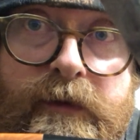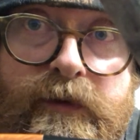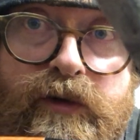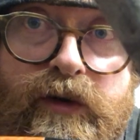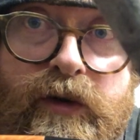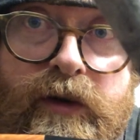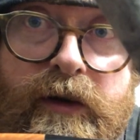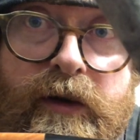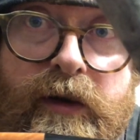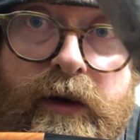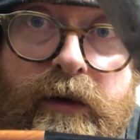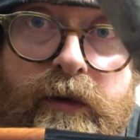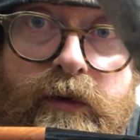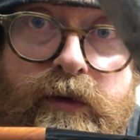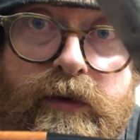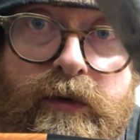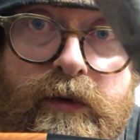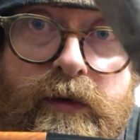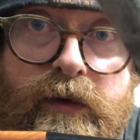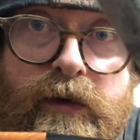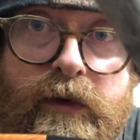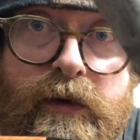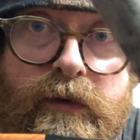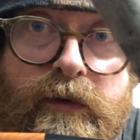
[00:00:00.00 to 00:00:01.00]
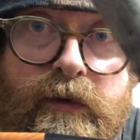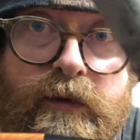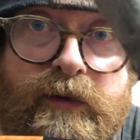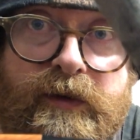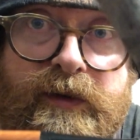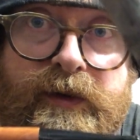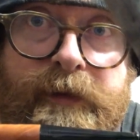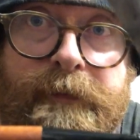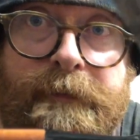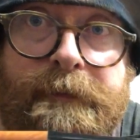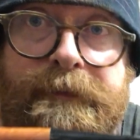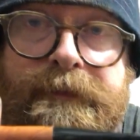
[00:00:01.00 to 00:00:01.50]
Chunker Hughes,
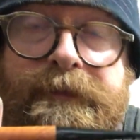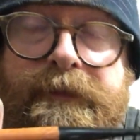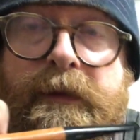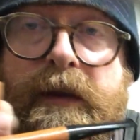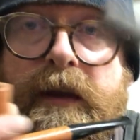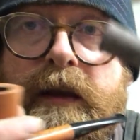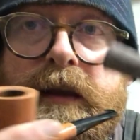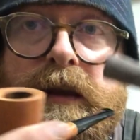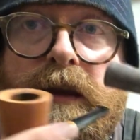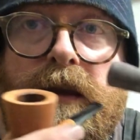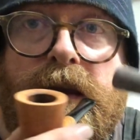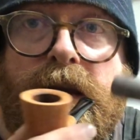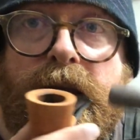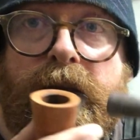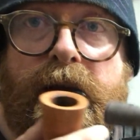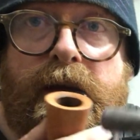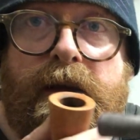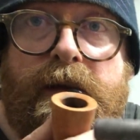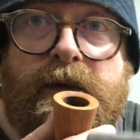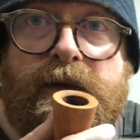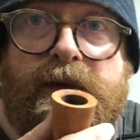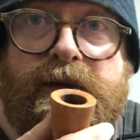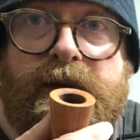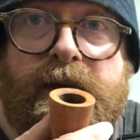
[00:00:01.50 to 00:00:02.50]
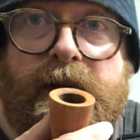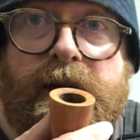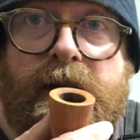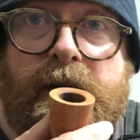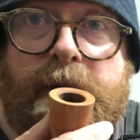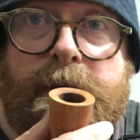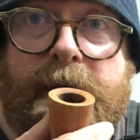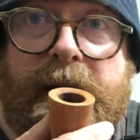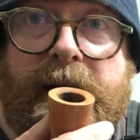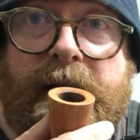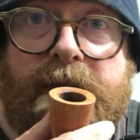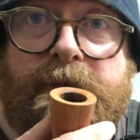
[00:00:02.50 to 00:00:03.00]
who's a
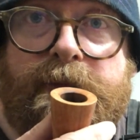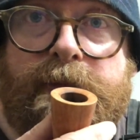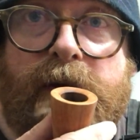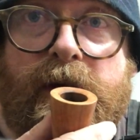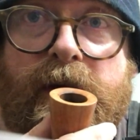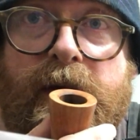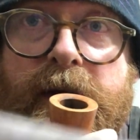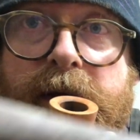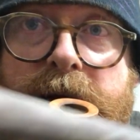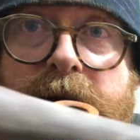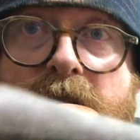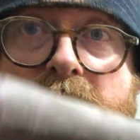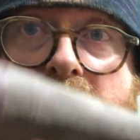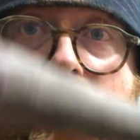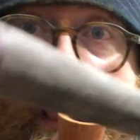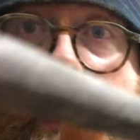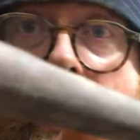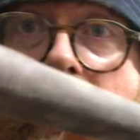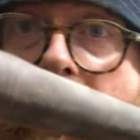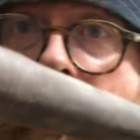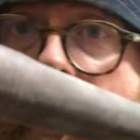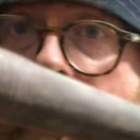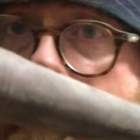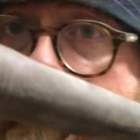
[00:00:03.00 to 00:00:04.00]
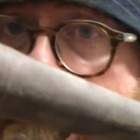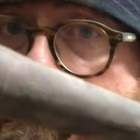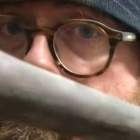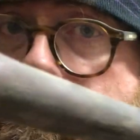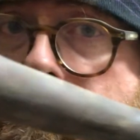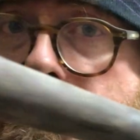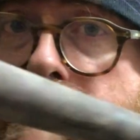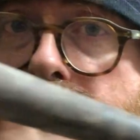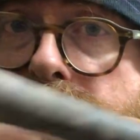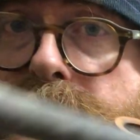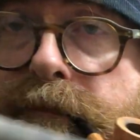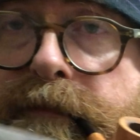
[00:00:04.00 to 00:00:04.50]
pal of mine,
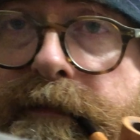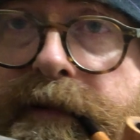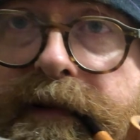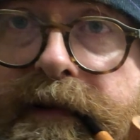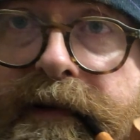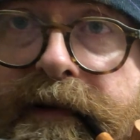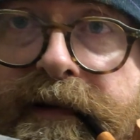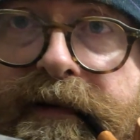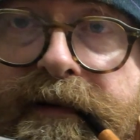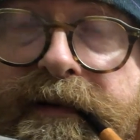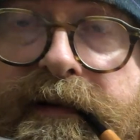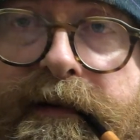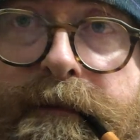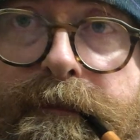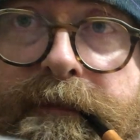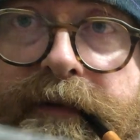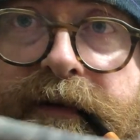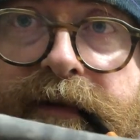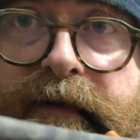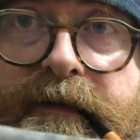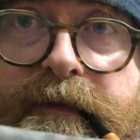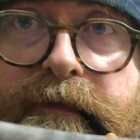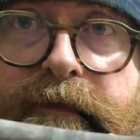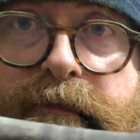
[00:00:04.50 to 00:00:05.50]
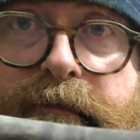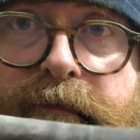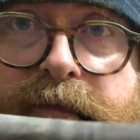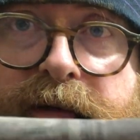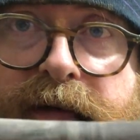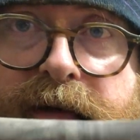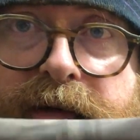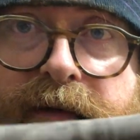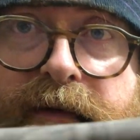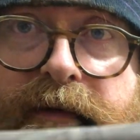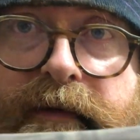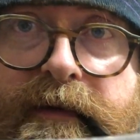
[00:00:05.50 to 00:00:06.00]
with this stem material,
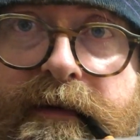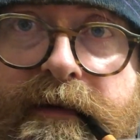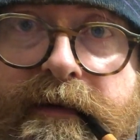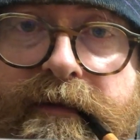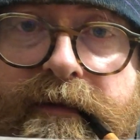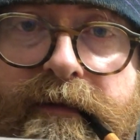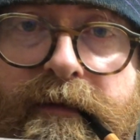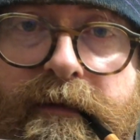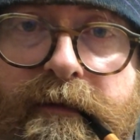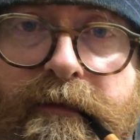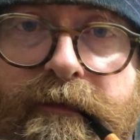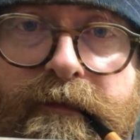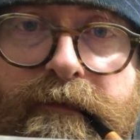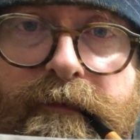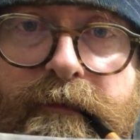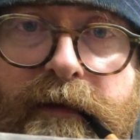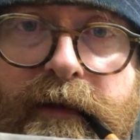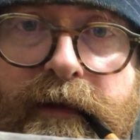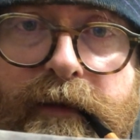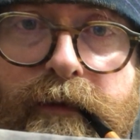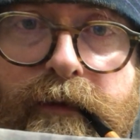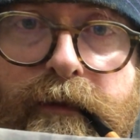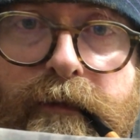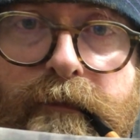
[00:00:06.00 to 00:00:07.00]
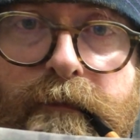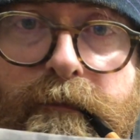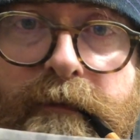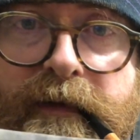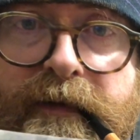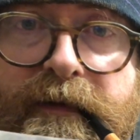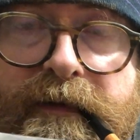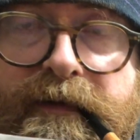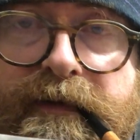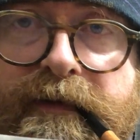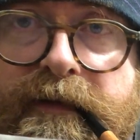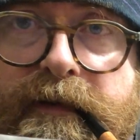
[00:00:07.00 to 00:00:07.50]
and it actually looks really cool when
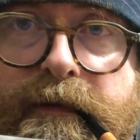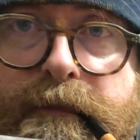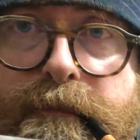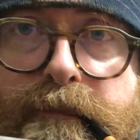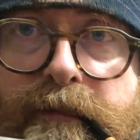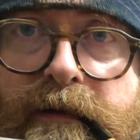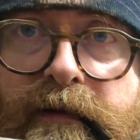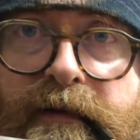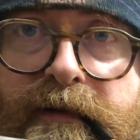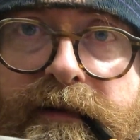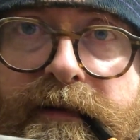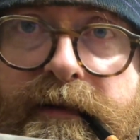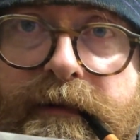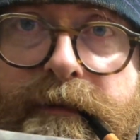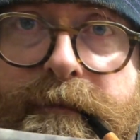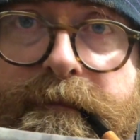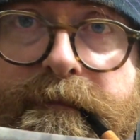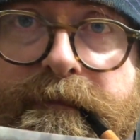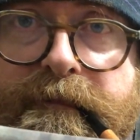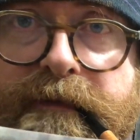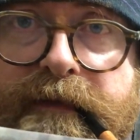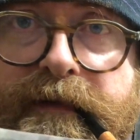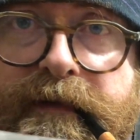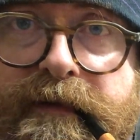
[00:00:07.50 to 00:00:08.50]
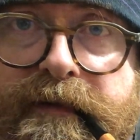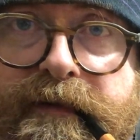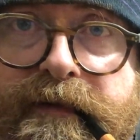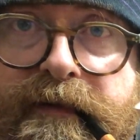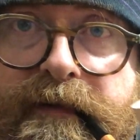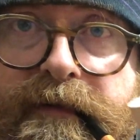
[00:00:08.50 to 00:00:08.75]
it's polished up and finished.